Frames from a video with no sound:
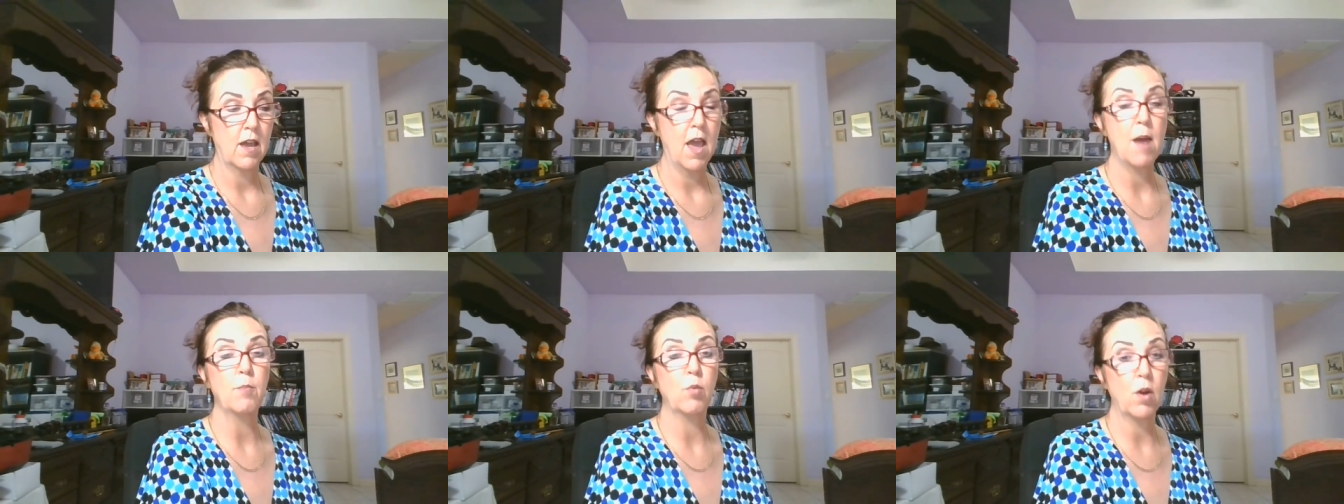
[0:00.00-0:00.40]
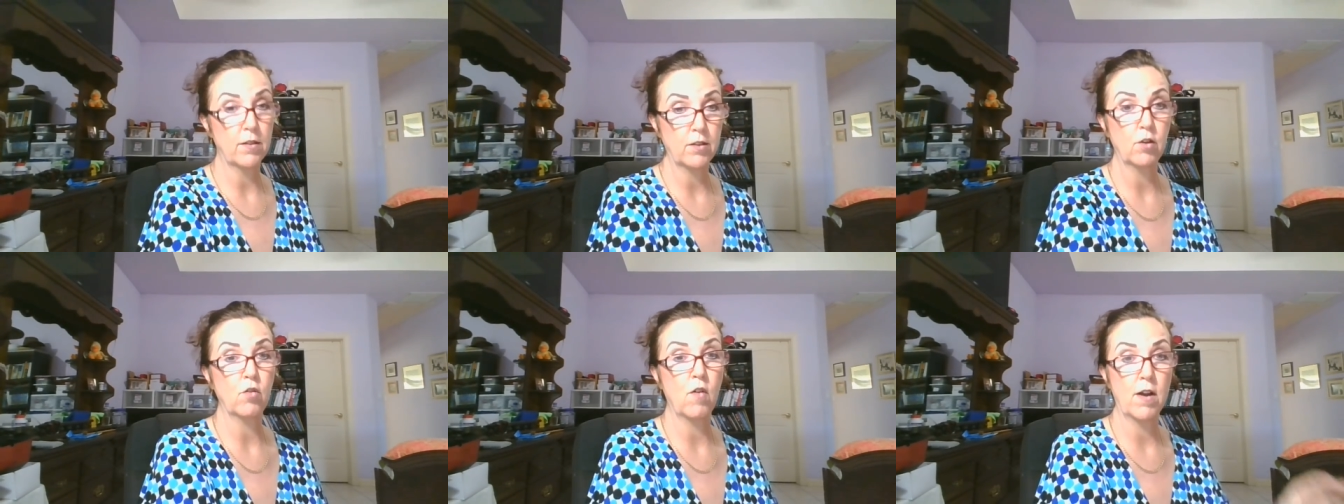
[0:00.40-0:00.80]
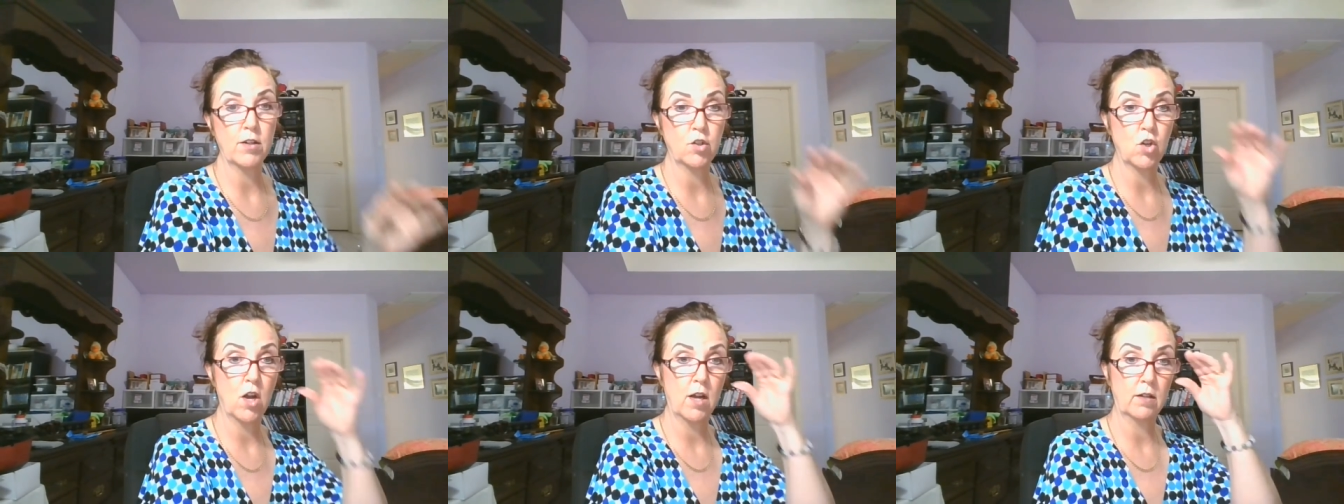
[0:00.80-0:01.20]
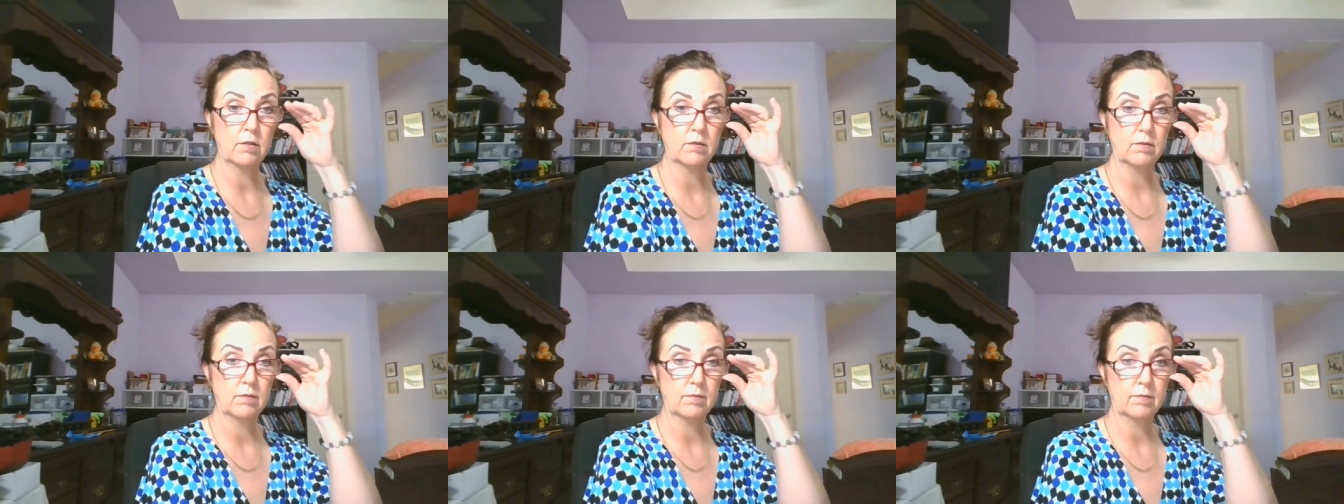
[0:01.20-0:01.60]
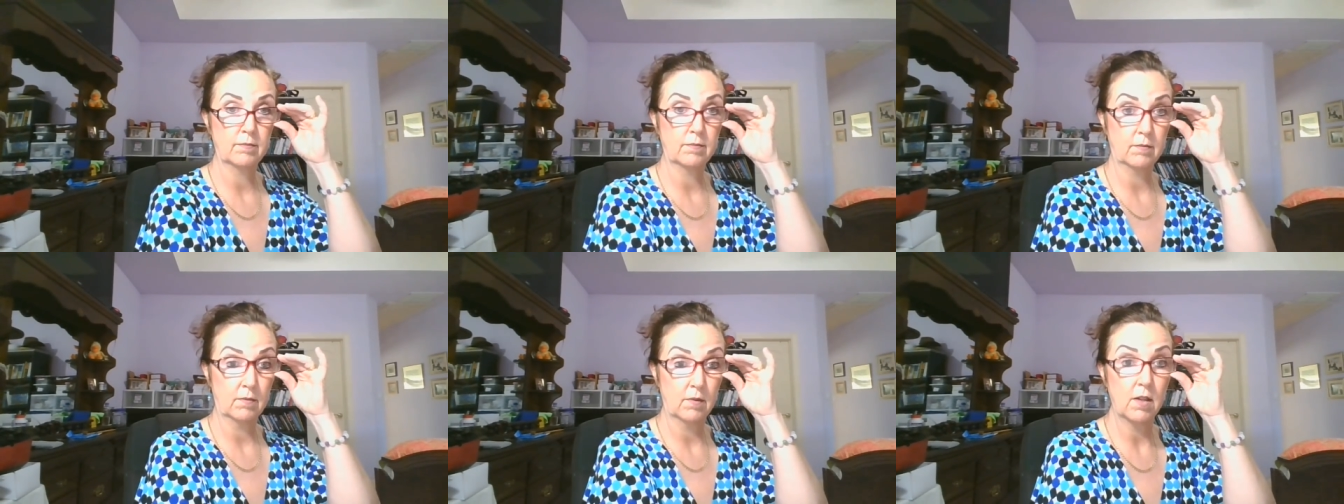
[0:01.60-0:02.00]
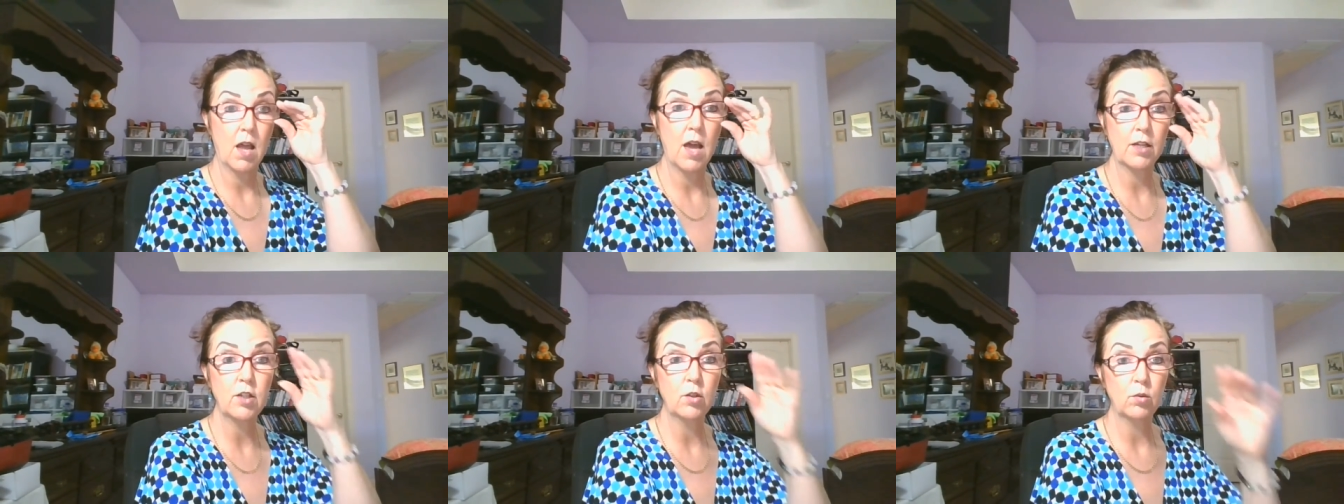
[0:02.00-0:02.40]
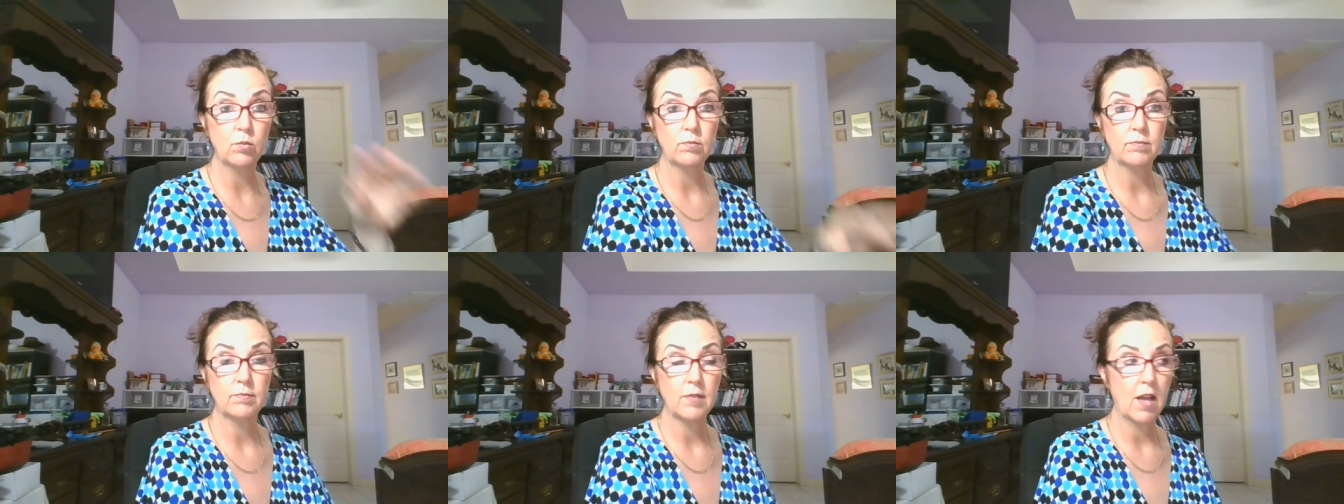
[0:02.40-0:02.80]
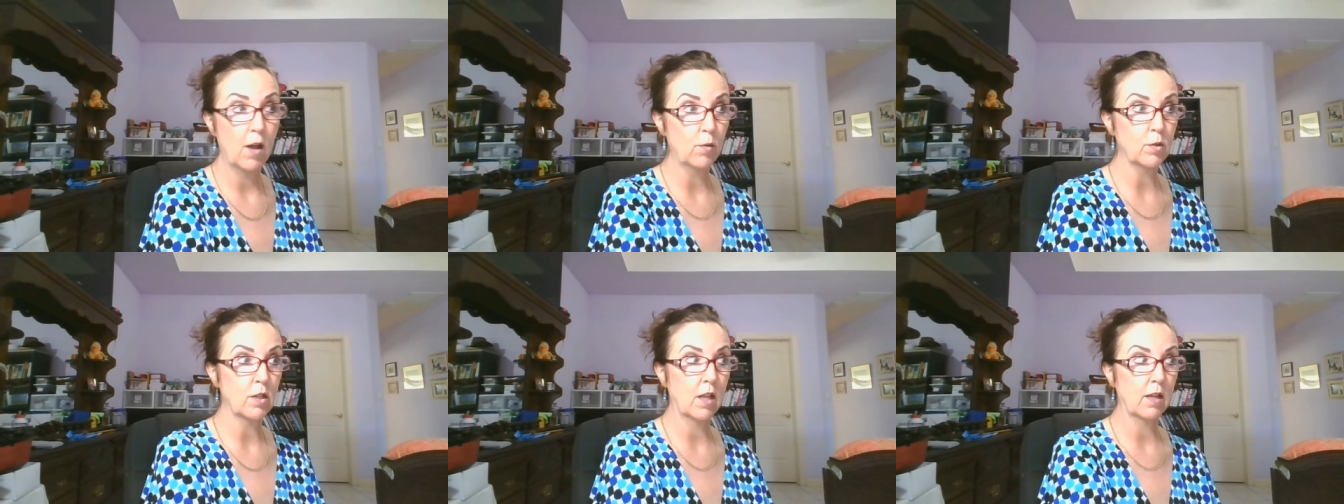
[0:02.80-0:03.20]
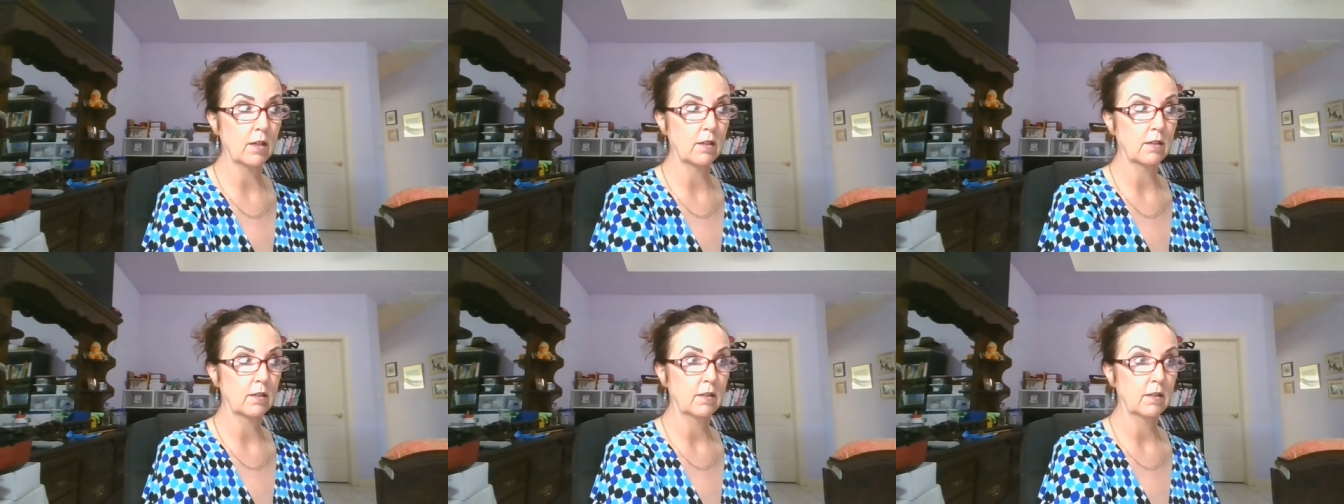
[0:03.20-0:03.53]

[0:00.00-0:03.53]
and brought their grandchild. I do. I was like,